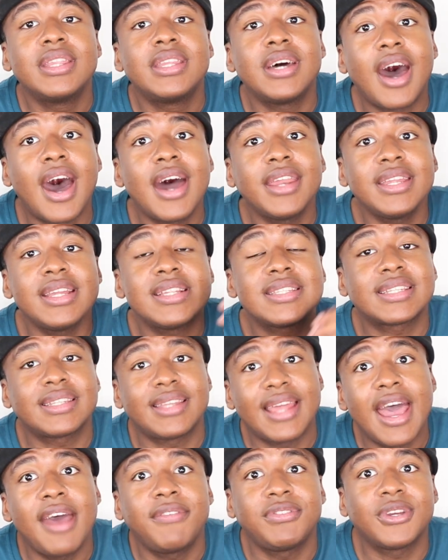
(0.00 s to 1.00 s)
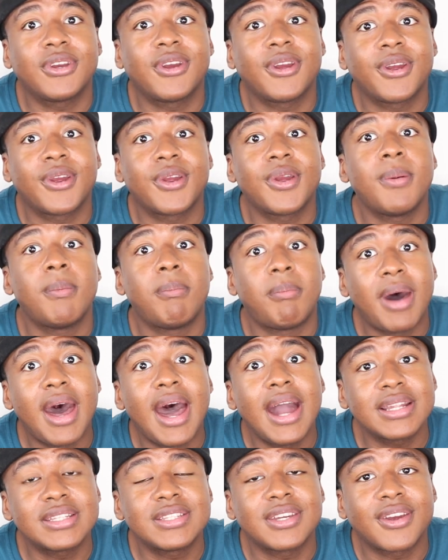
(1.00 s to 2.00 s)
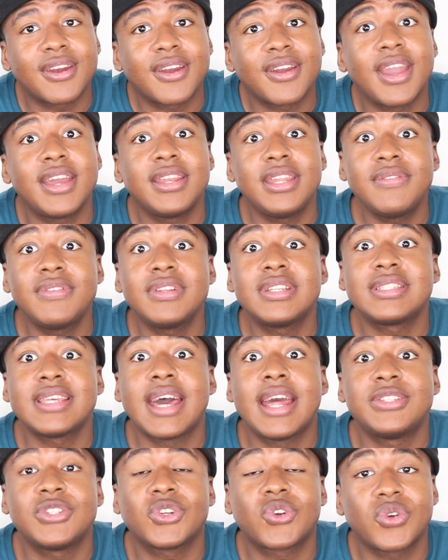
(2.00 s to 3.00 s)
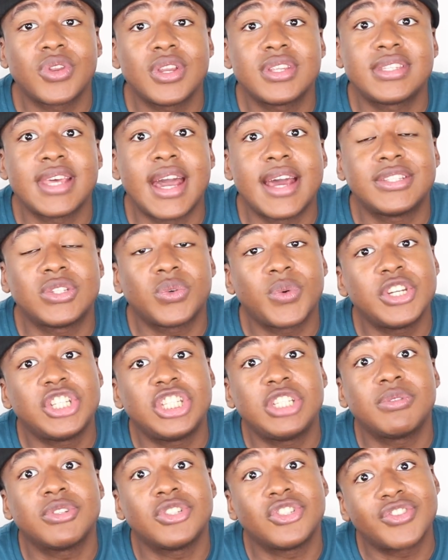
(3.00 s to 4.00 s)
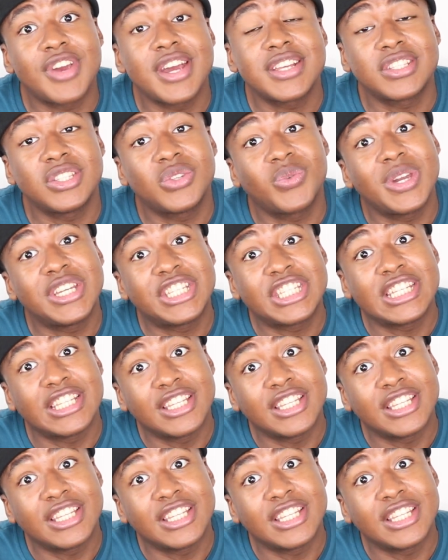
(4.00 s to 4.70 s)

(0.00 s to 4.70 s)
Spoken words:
The audience laughed at her, mocked her, and even decided to criticize the way she was dressed and the way she